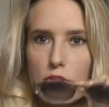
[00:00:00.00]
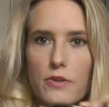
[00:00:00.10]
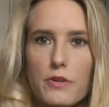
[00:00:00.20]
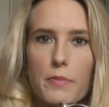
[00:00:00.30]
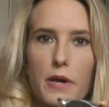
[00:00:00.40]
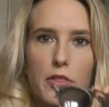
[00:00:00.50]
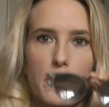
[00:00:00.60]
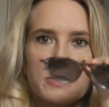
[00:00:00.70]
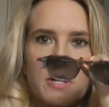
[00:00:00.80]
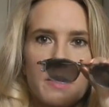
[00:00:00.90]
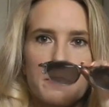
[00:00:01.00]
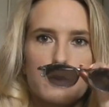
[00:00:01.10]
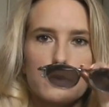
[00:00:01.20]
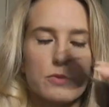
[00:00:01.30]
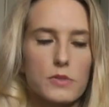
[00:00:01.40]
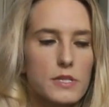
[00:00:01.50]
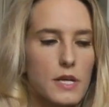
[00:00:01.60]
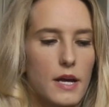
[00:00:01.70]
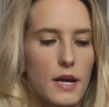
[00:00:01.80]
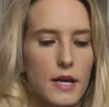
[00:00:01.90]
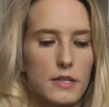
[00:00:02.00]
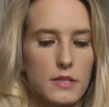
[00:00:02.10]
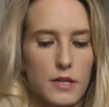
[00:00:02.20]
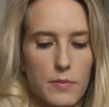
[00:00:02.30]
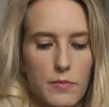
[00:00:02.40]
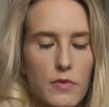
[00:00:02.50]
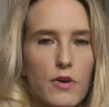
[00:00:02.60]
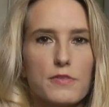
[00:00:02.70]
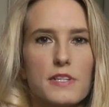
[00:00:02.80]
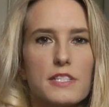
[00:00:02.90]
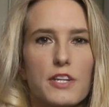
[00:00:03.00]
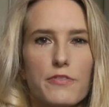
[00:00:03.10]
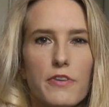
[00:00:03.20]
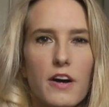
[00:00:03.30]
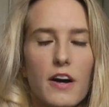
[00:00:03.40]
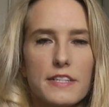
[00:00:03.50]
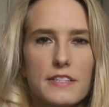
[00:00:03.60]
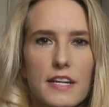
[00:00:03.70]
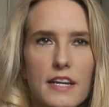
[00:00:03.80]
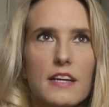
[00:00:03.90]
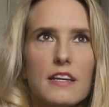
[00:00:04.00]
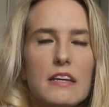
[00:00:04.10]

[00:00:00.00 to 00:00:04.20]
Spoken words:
You don't want to burn those eyeballs, and obviously it's good for hiding